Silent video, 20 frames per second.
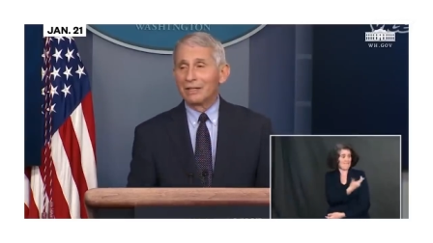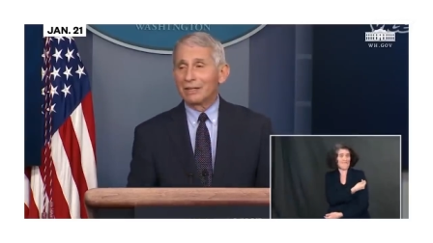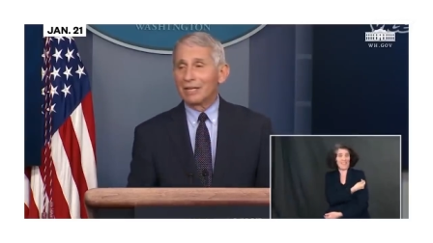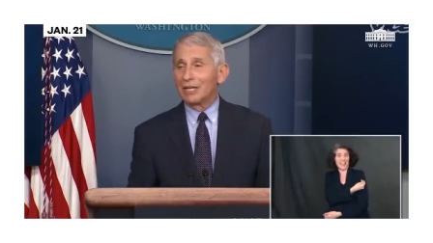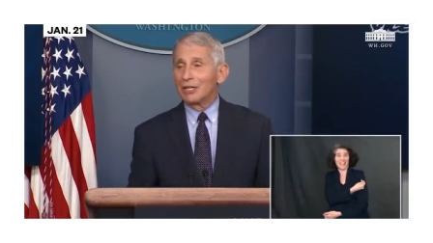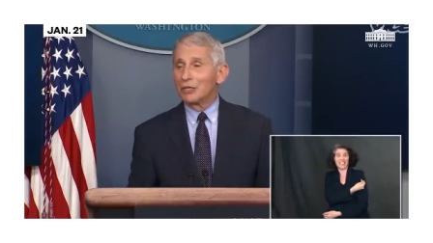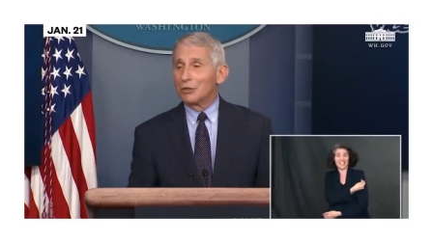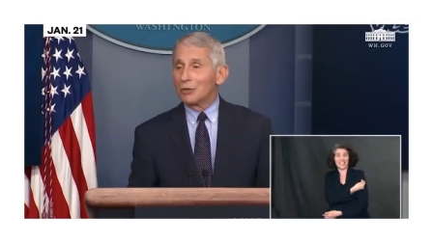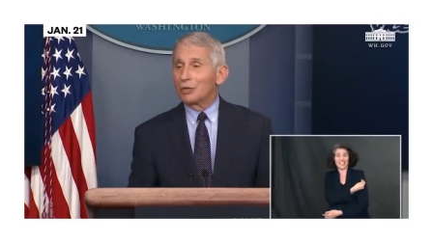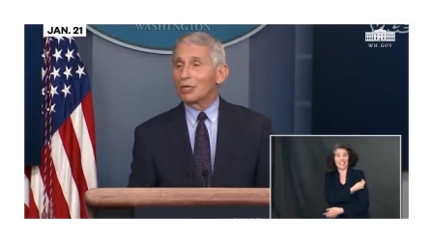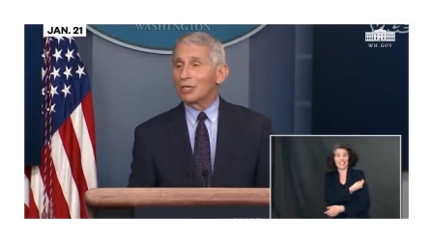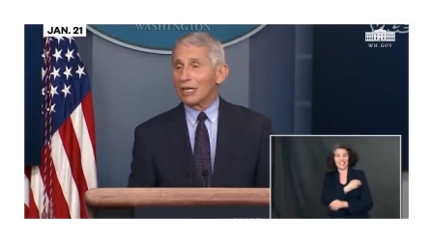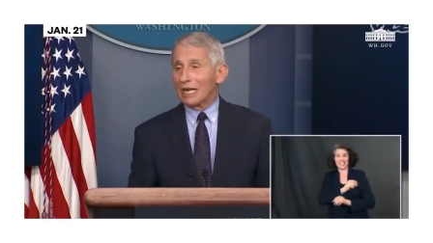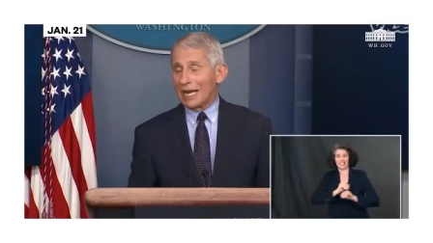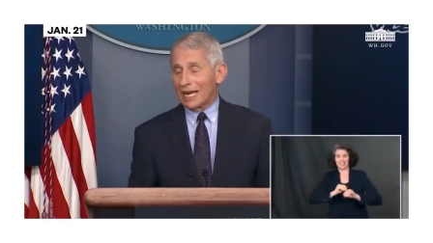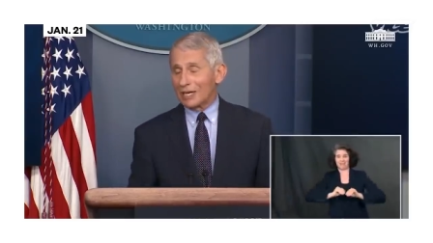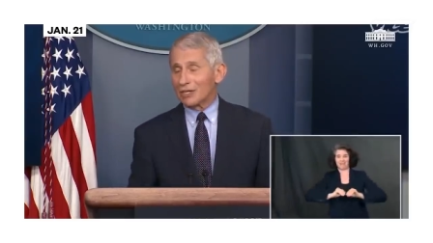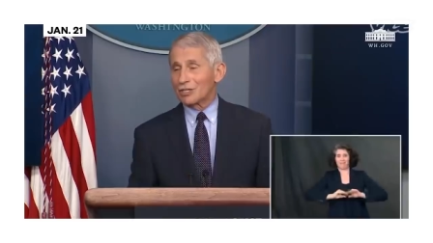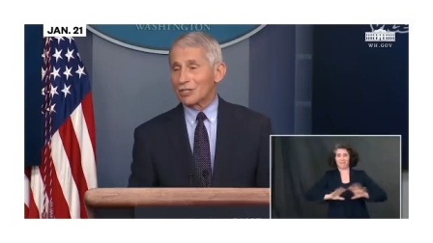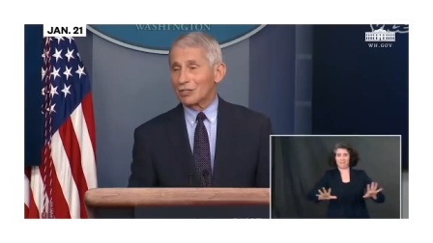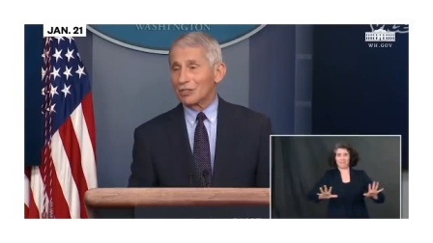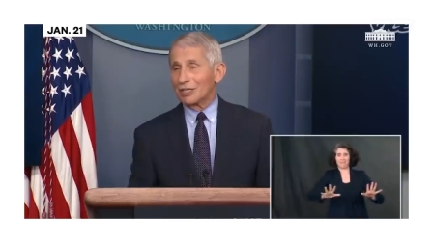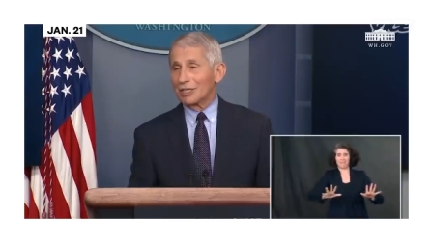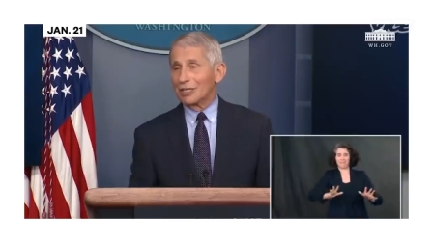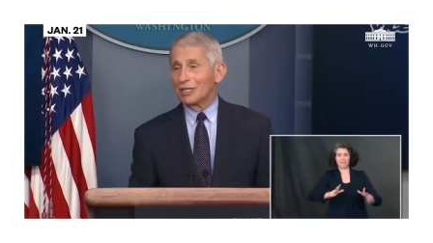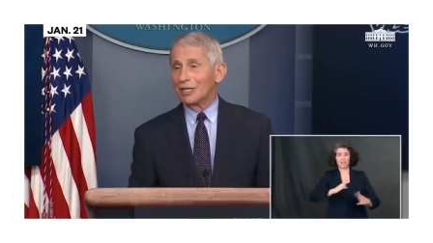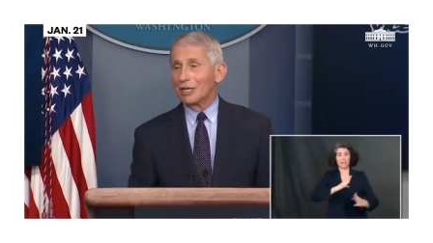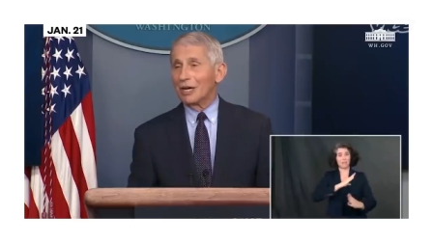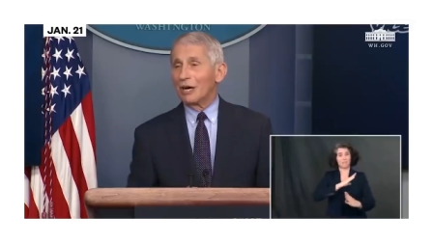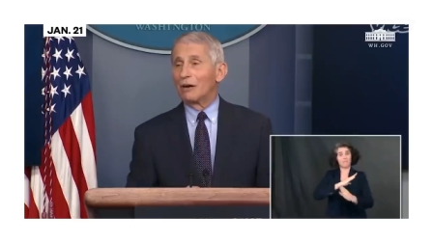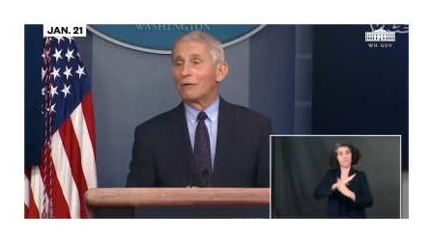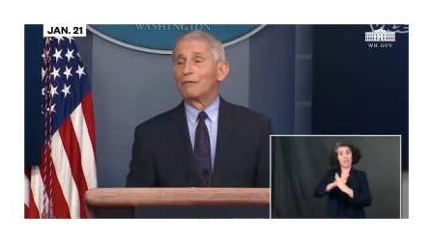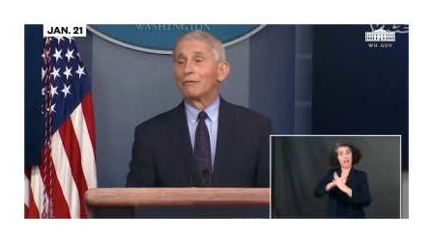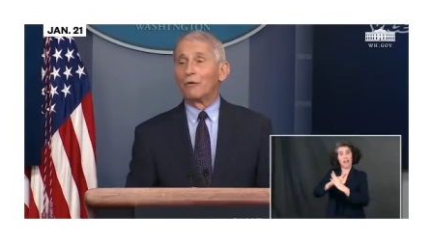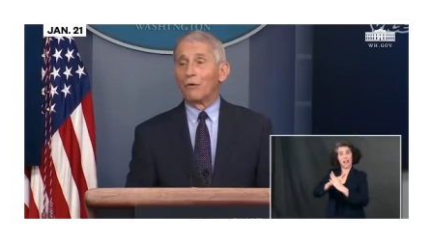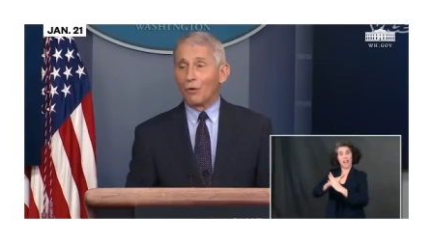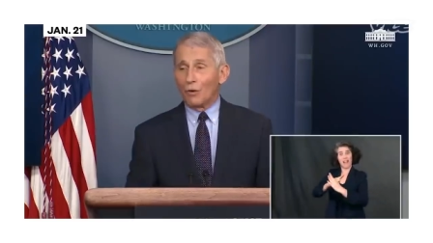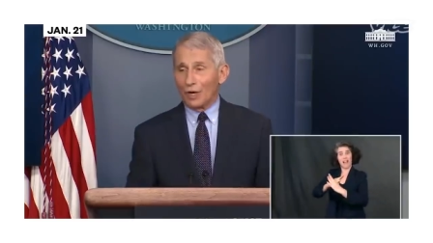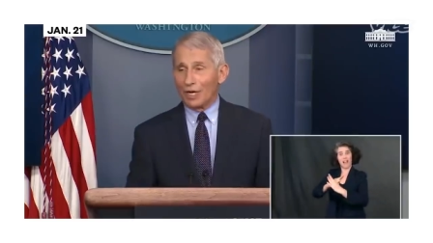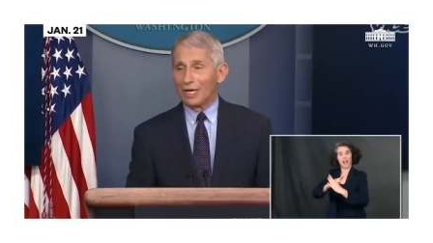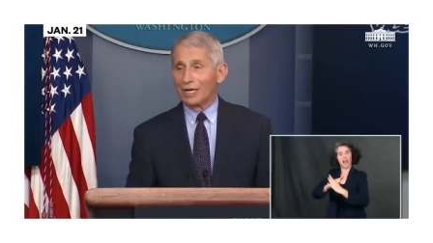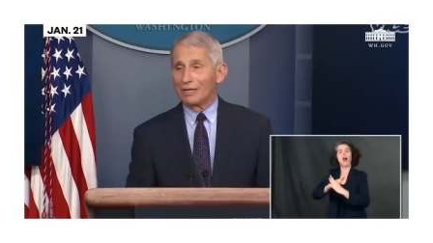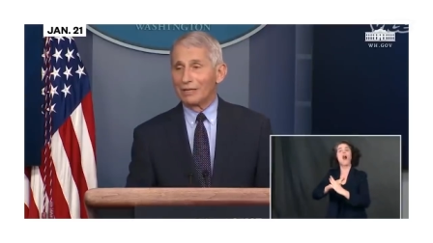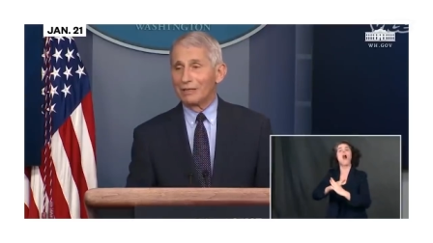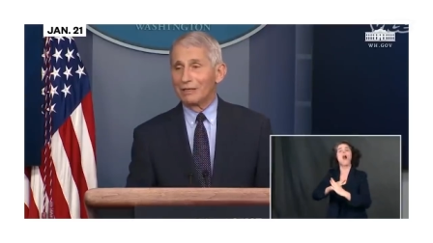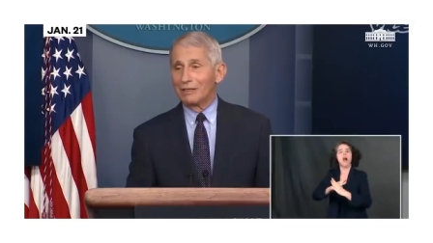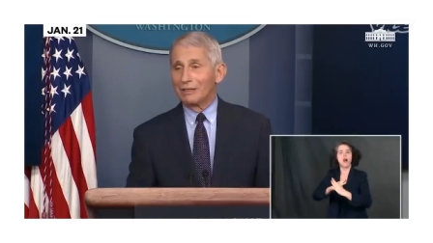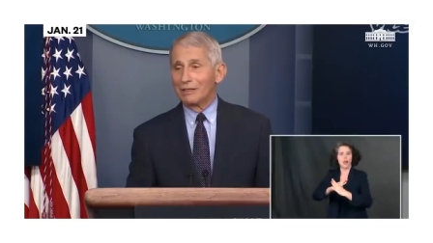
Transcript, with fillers: then you could actually avoid